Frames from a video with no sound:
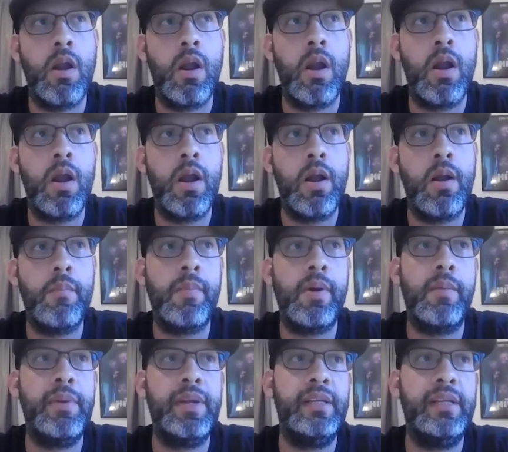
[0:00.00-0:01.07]

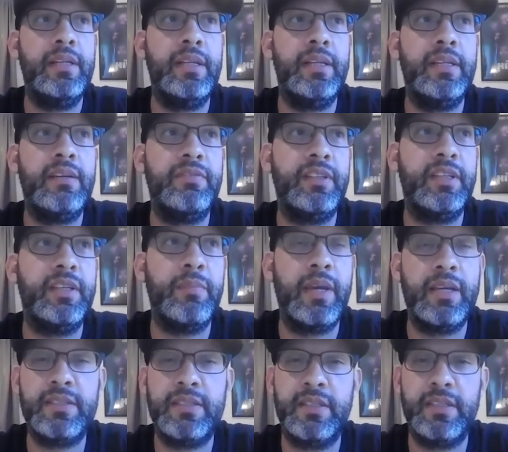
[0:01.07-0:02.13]
I mean, it definitely
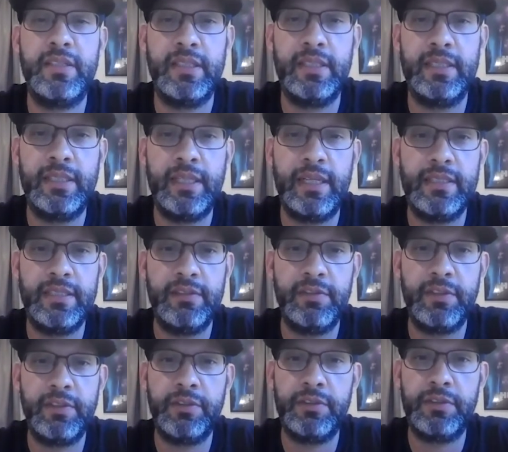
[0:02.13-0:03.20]
makes it a lot
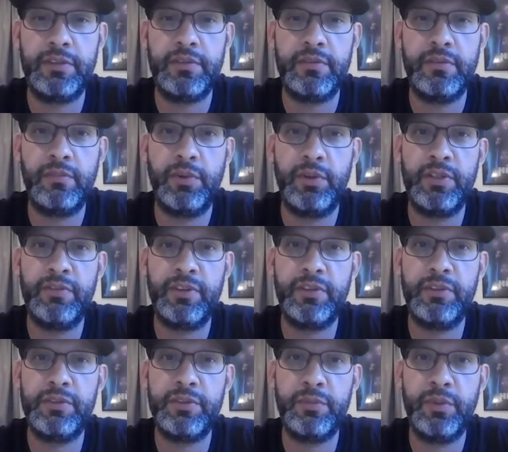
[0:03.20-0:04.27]
more
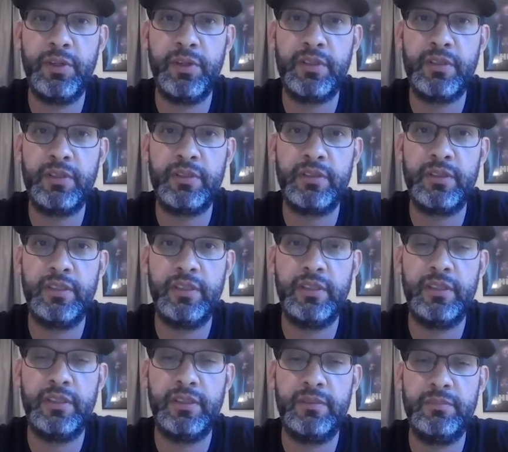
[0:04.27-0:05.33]
difficult to work.
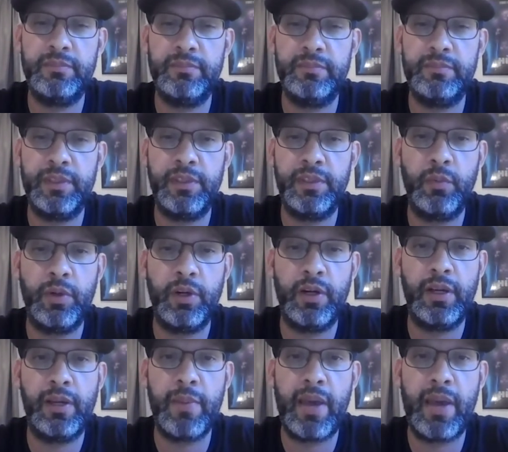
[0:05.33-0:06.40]

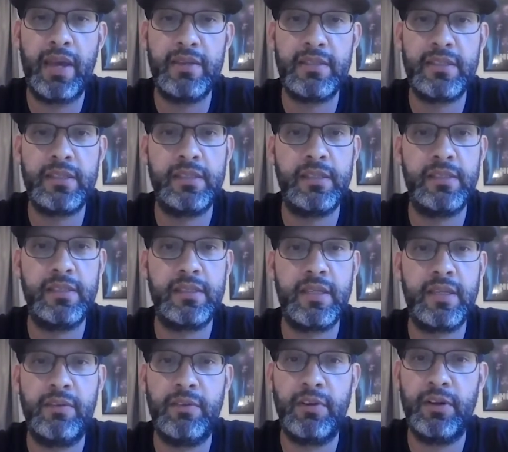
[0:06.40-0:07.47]
Wearing a mask is
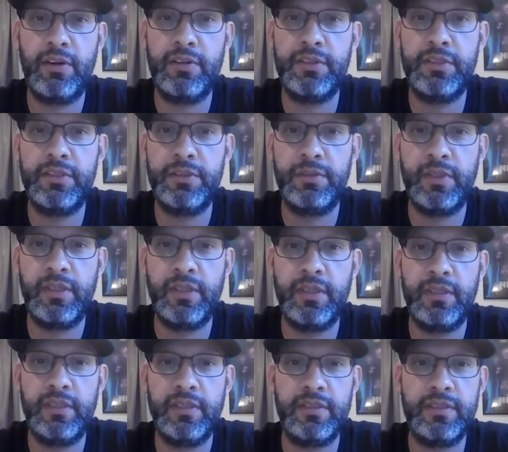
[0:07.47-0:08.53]
kind of hard
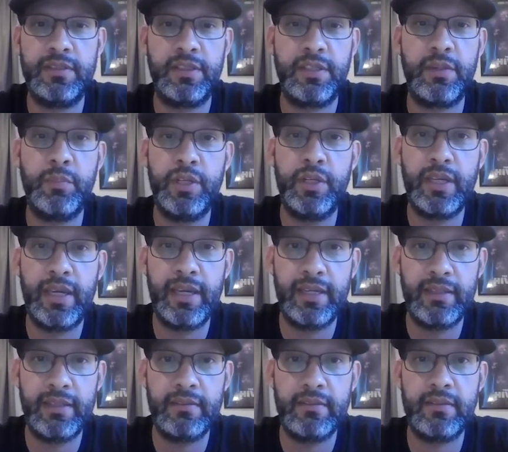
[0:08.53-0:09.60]
to
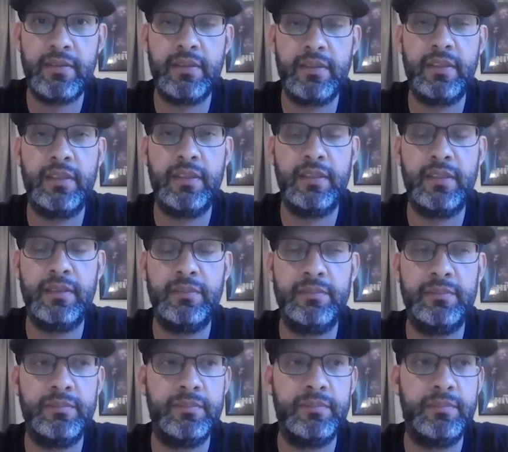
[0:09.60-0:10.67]
communicate,
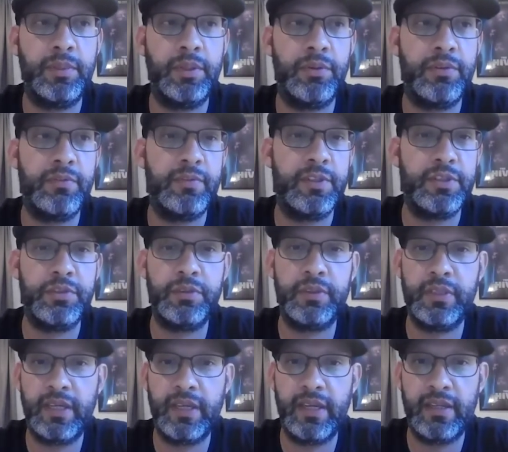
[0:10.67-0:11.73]
both
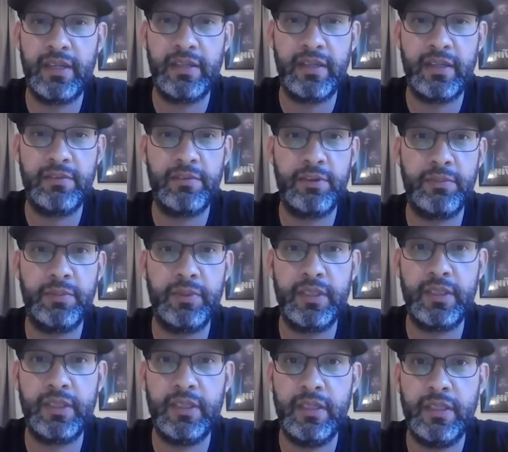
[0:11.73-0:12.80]
visually and
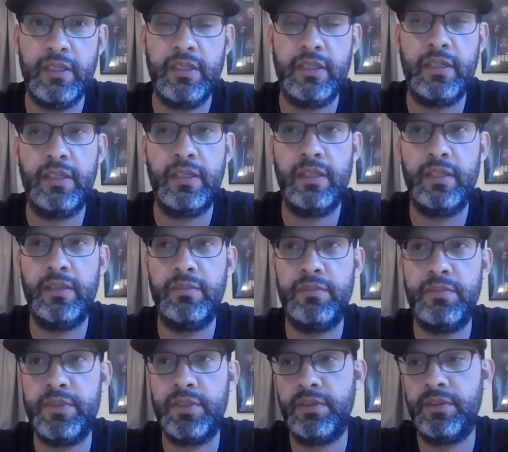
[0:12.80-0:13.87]
verbally.
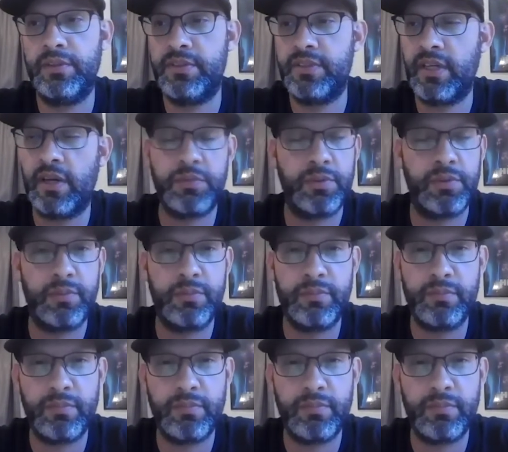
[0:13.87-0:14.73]
So there's times where,